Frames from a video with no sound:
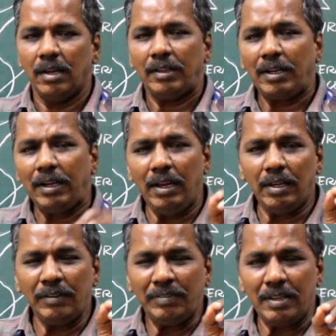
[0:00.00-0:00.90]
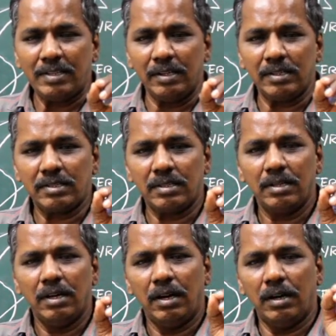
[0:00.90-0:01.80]
The clinical
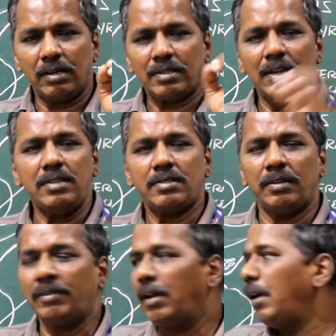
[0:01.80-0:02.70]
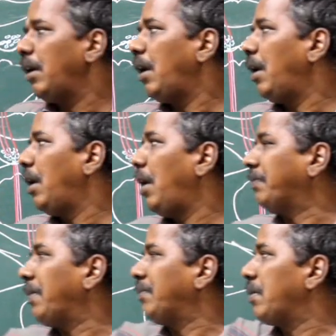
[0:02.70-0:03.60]
features or signs of the
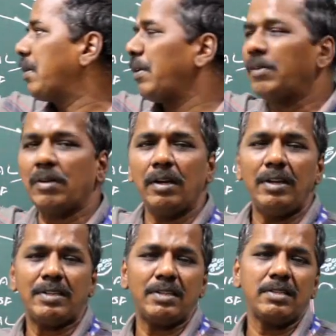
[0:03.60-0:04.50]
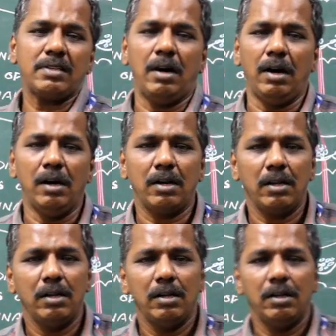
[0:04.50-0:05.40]
upper motor neuron lesions
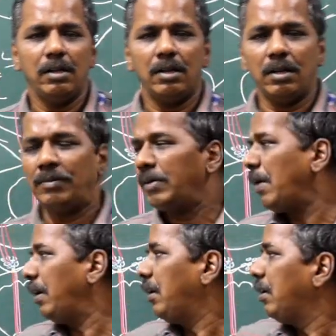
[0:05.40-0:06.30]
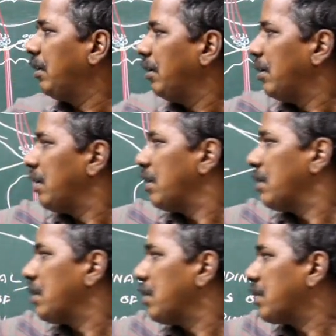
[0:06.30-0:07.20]
are: number 1,
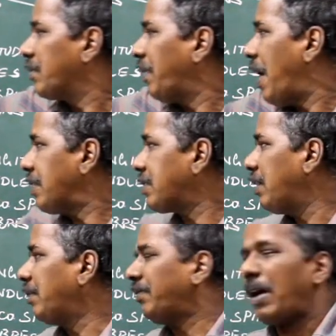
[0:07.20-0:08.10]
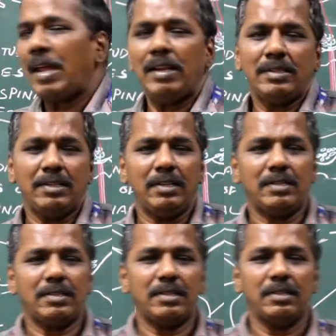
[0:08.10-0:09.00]
spastic
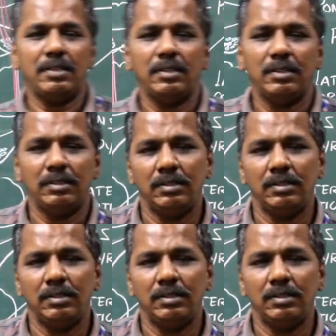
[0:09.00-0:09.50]
paralysis.